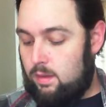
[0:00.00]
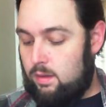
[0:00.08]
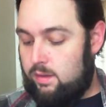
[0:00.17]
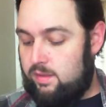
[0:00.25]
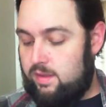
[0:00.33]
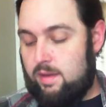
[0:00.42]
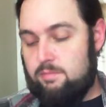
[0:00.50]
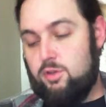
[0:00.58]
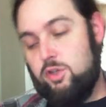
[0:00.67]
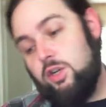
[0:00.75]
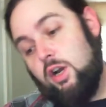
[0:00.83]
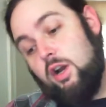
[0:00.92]
Sam
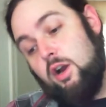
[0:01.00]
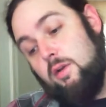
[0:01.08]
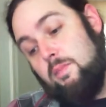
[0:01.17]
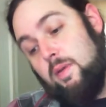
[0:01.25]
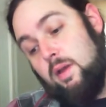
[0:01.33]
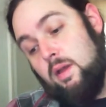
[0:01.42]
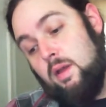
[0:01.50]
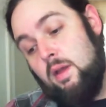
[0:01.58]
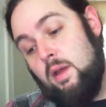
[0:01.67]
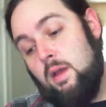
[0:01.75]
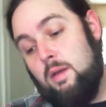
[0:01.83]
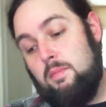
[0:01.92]

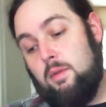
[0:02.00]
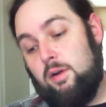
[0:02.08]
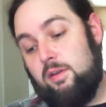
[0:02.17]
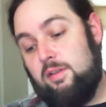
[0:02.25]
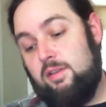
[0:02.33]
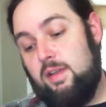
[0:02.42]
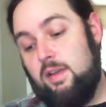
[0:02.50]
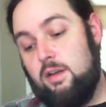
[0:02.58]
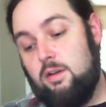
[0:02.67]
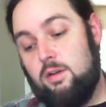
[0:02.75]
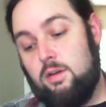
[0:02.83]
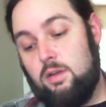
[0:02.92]
Sharp, Mark
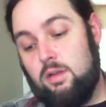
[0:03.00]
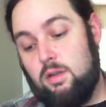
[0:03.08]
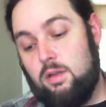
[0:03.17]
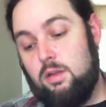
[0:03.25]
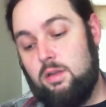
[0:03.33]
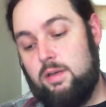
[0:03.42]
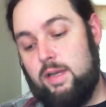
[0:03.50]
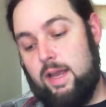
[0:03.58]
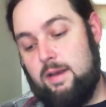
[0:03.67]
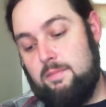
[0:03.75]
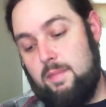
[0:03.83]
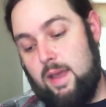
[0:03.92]
Siegel,
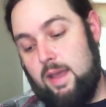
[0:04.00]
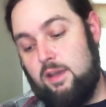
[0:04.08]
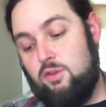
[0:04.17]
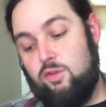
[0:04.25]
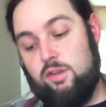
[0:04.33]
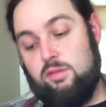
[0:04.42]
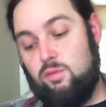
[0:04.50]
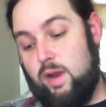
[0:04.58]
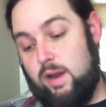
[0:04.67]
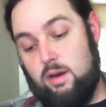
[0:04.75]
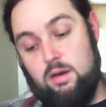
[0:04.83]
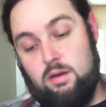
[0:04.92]
Ed May,
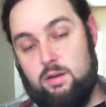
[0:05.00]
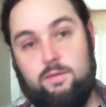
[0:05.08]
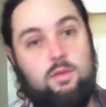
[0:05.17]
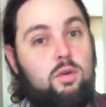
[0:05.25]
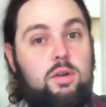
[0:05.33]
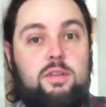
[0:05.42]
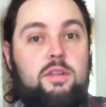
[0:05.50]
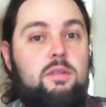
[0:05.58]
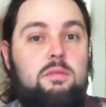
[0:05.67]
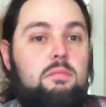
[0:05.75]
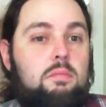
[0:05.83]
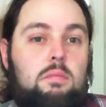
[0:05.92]
Chris Ware. Of
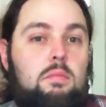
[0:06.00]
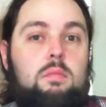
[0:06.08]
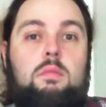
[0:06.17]
course, you